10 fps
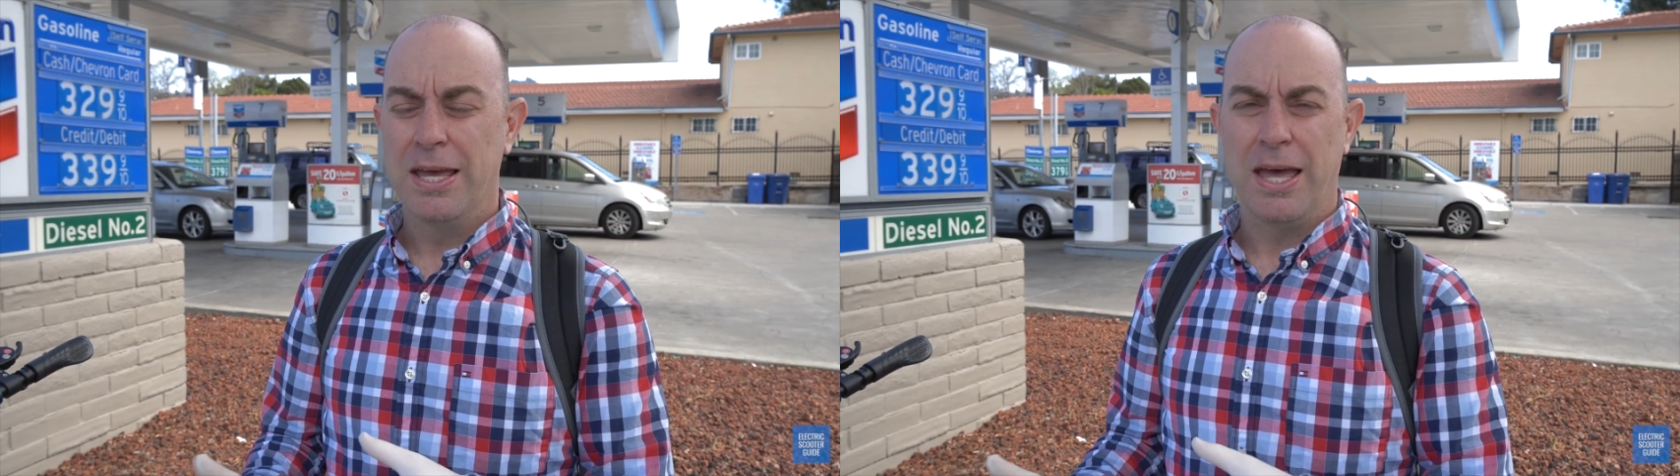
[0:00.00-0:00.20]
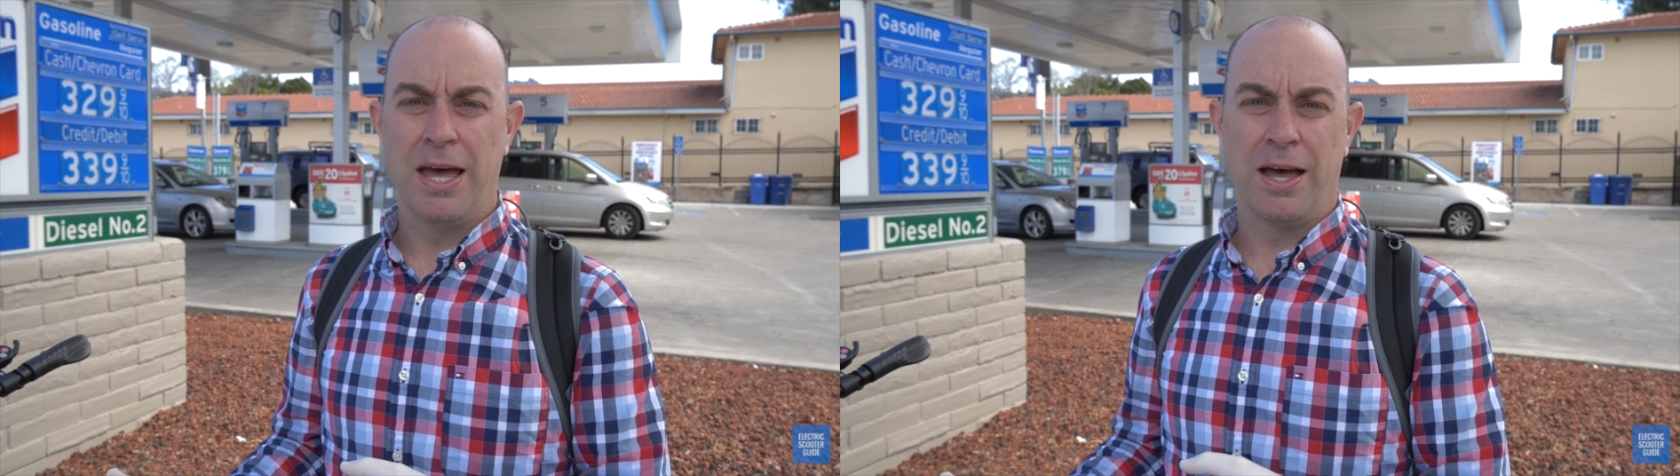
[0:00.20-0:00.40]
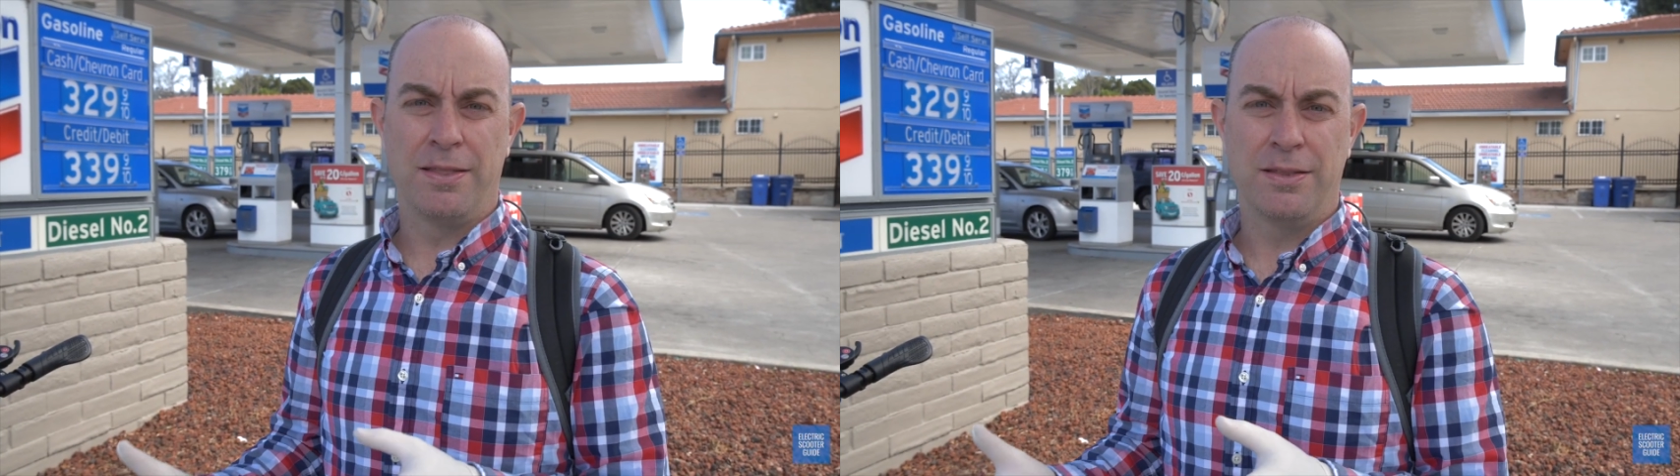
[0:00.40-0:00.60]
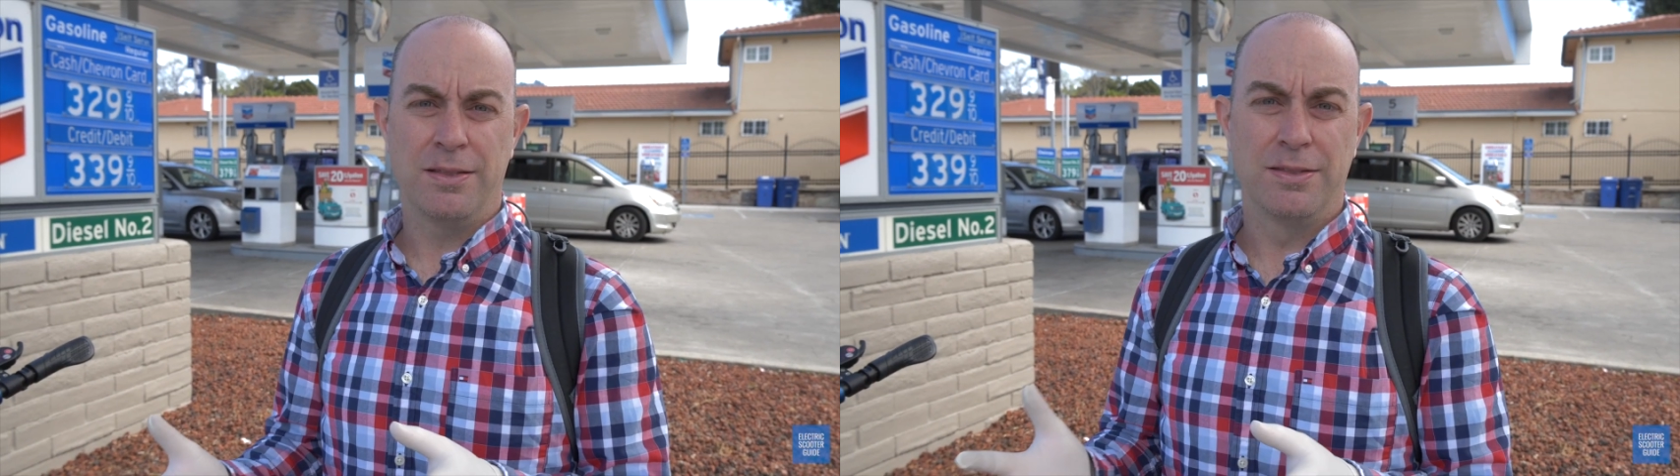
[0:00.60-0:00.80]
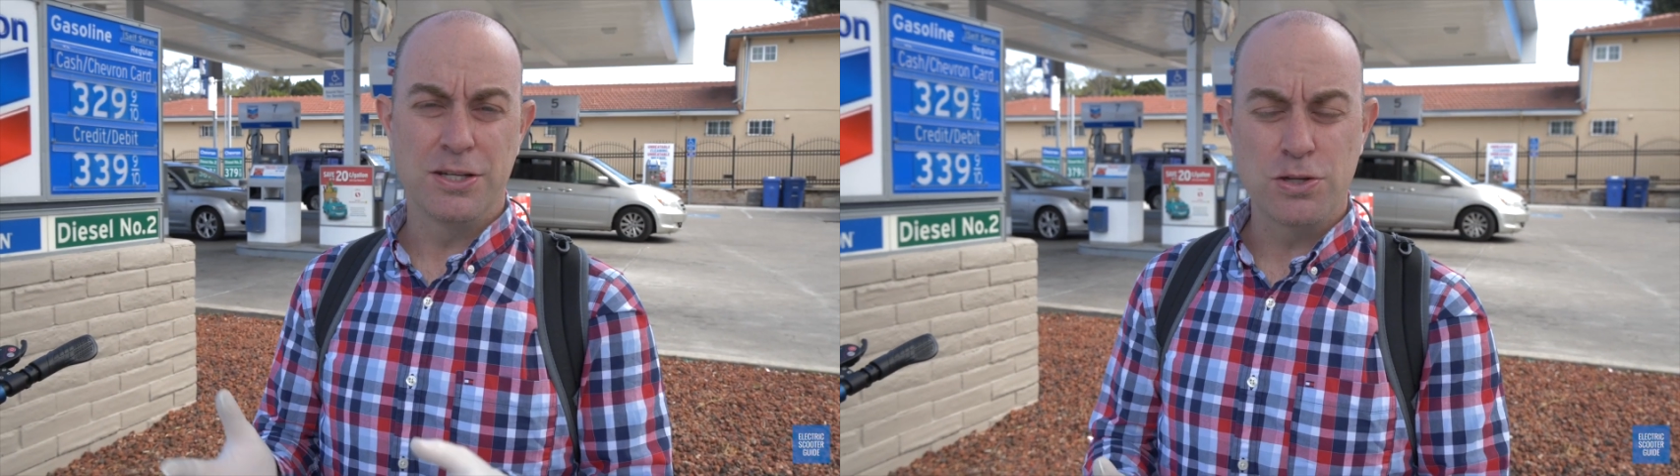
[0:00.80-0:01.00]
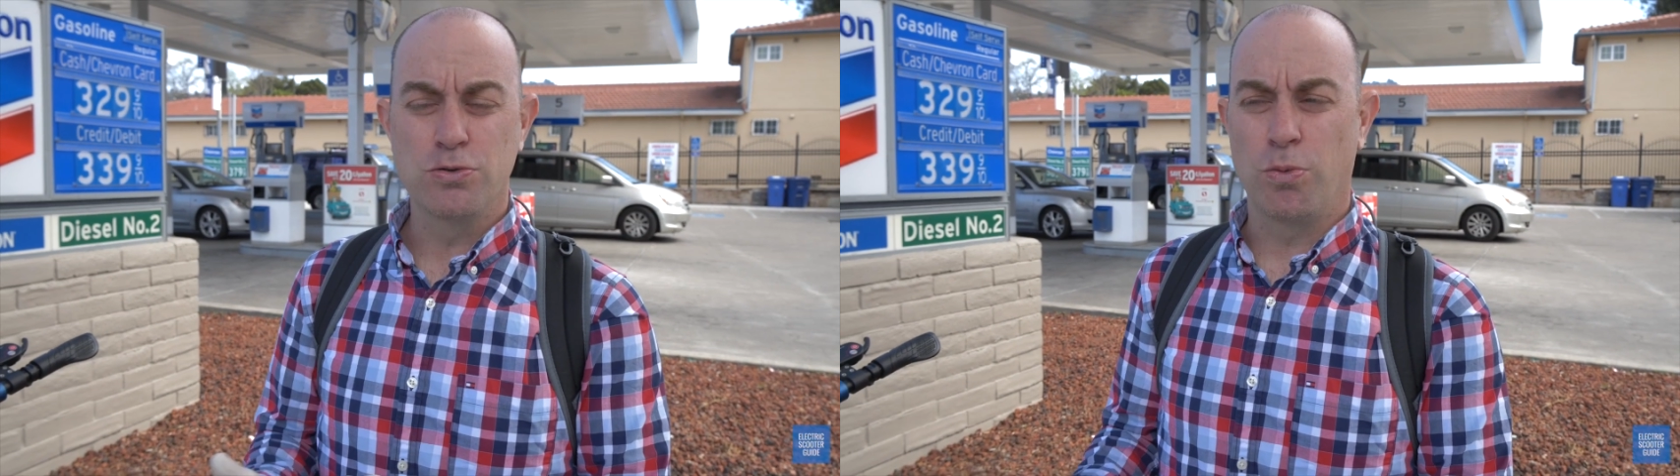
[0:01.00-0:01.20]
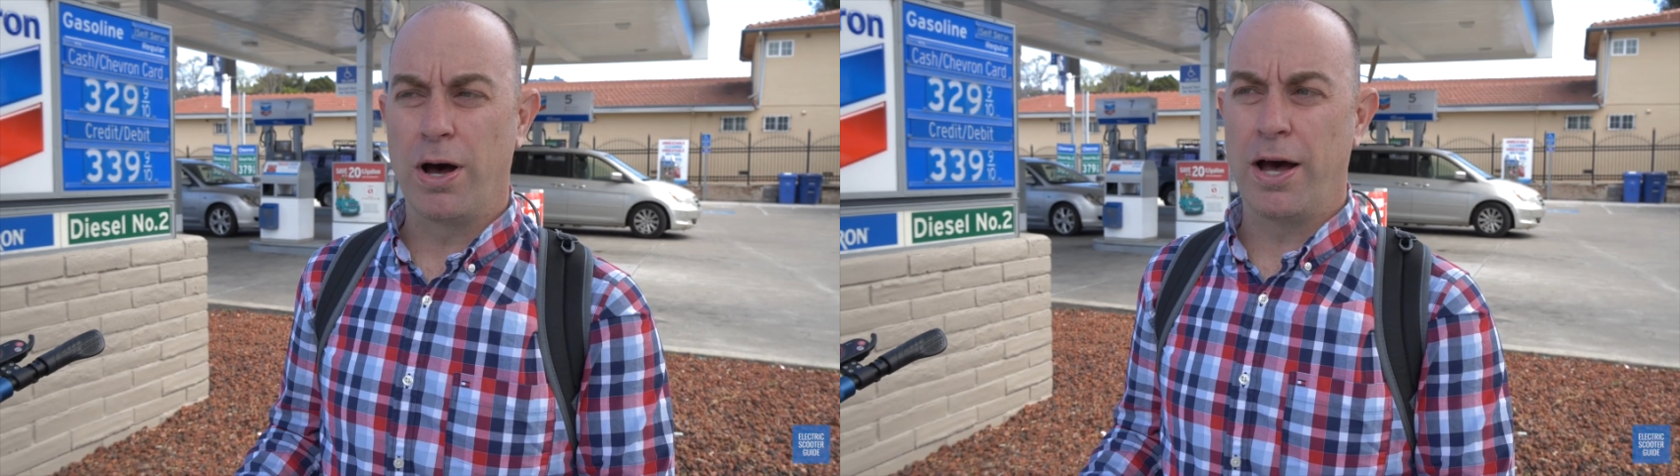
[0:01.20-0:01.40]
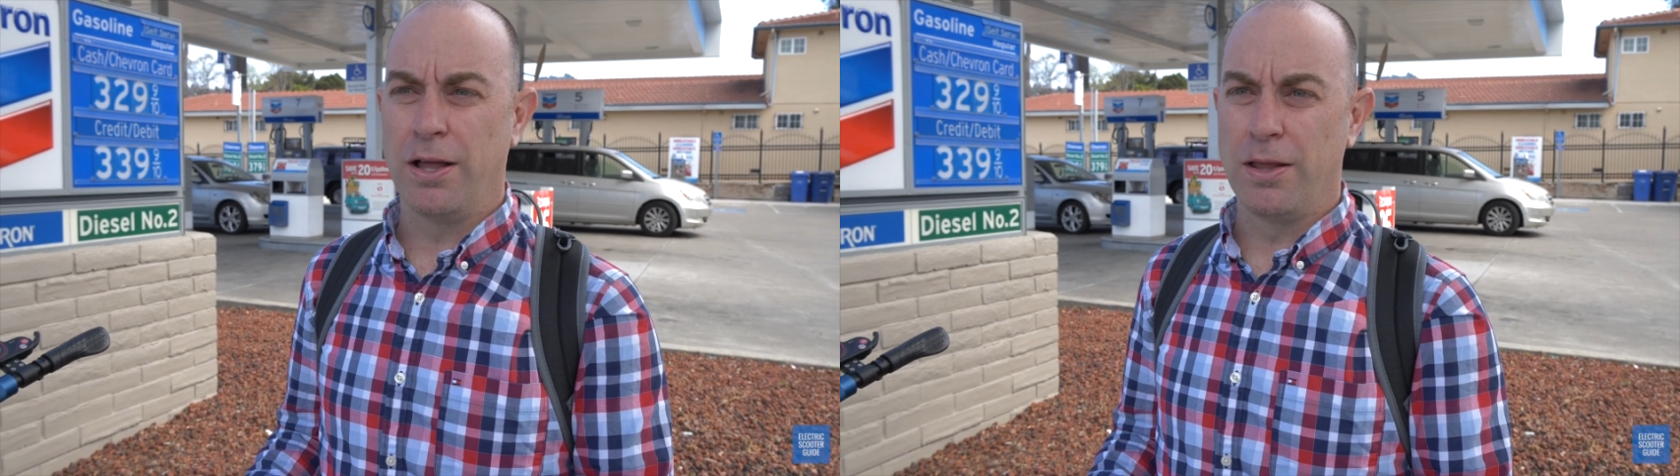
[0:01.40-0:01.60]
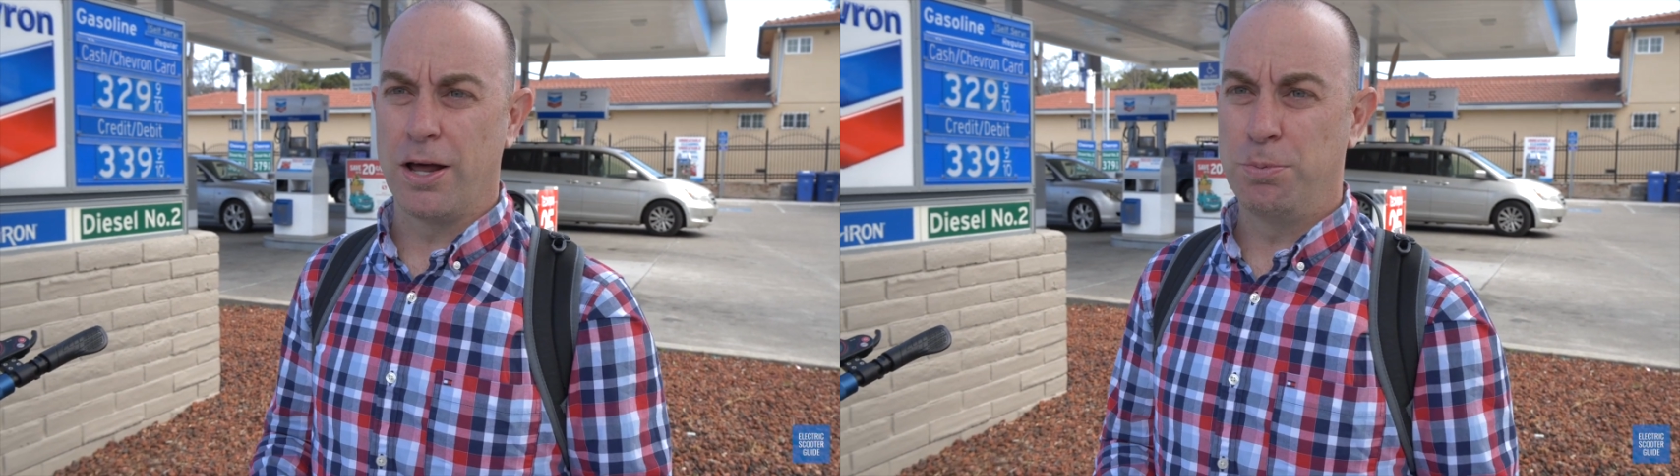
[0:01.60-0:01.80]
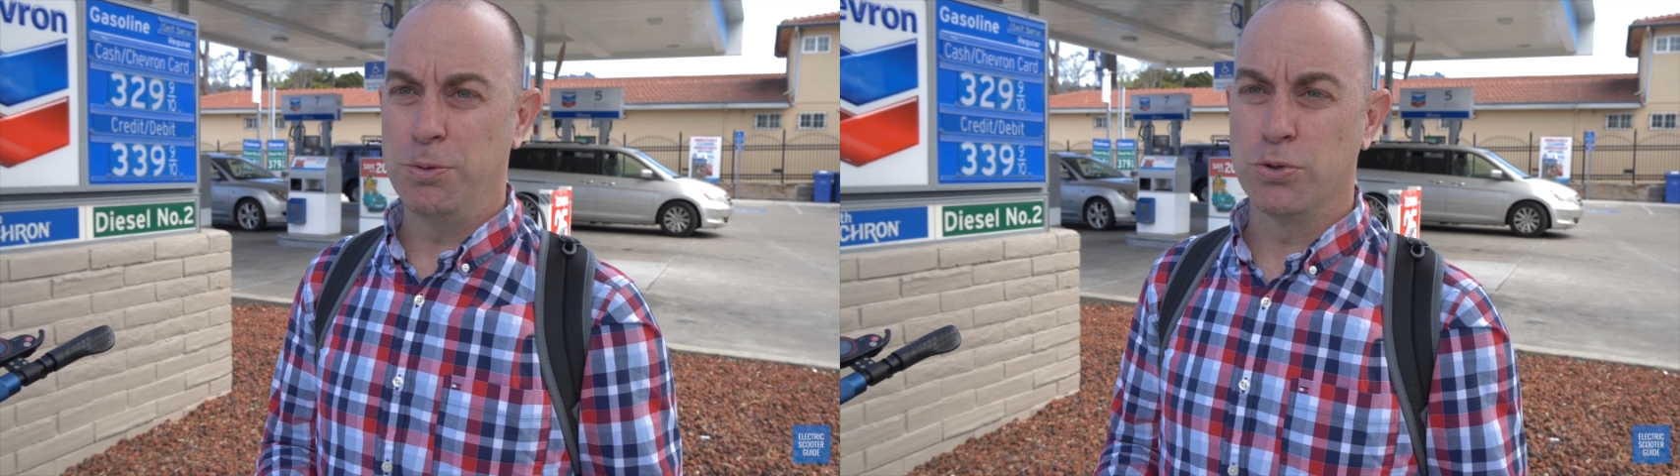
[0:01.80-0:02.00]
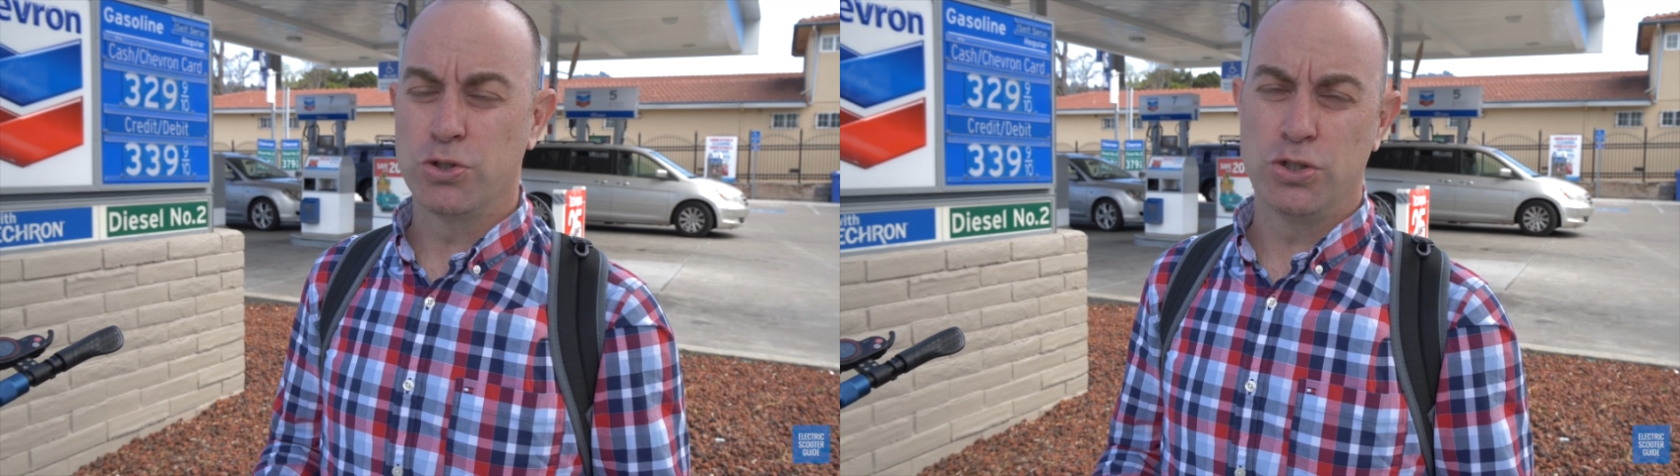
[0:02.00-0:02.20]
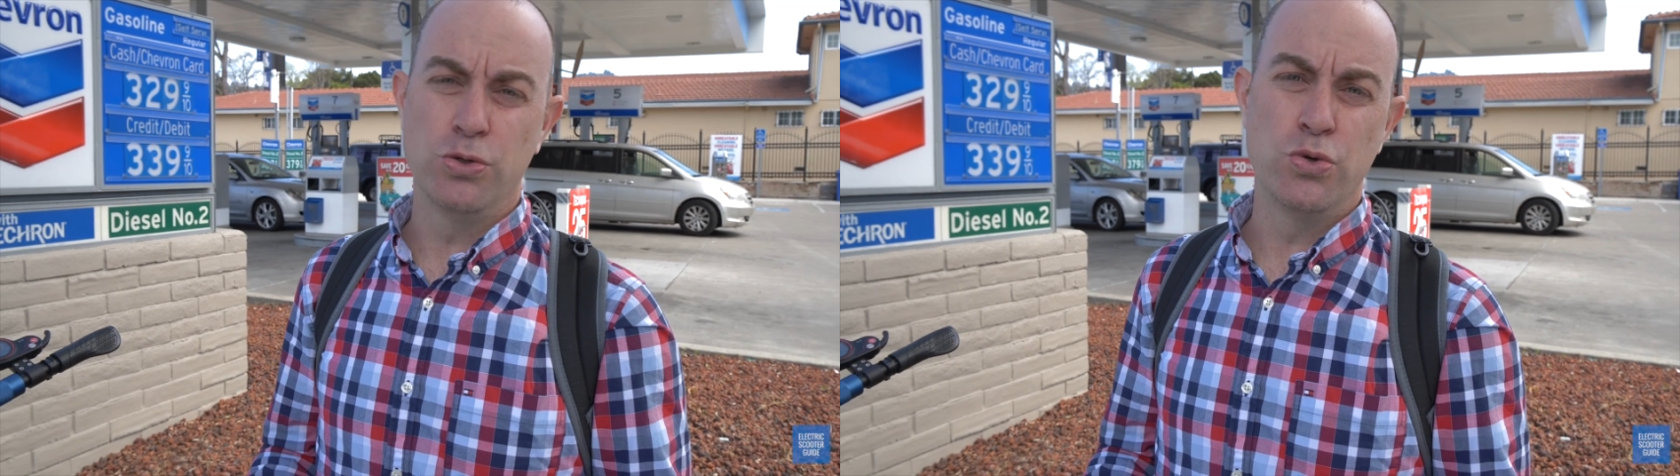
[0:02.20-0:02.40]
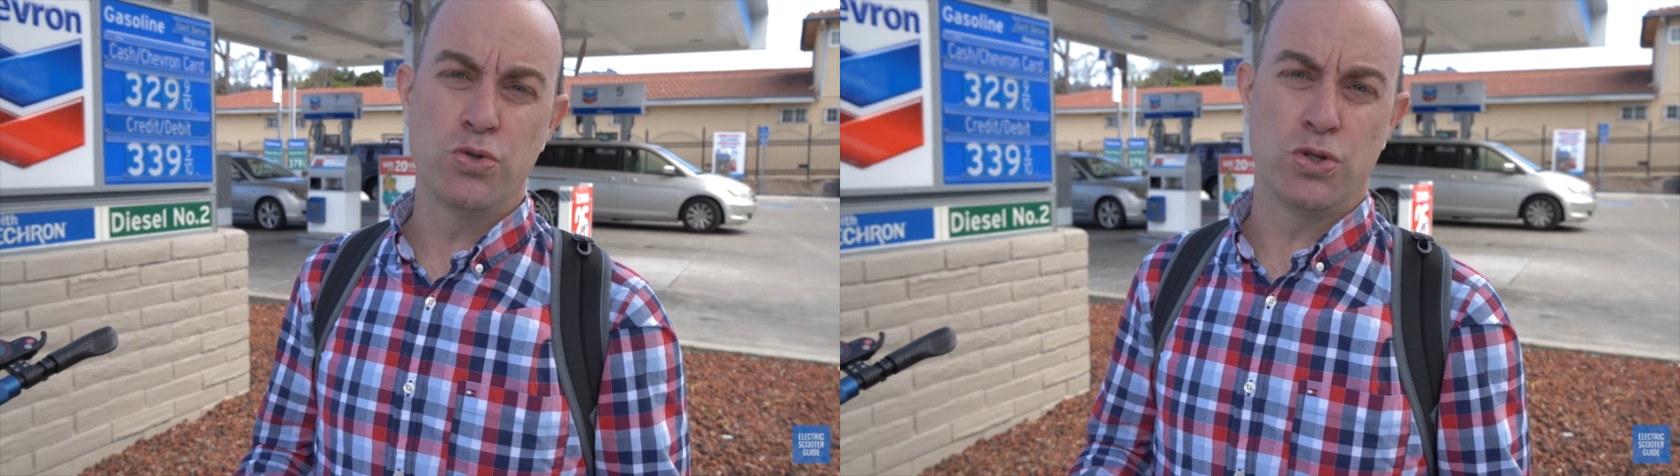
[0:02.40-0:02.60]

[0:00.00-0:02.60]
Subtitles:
and this is why a lot of people choose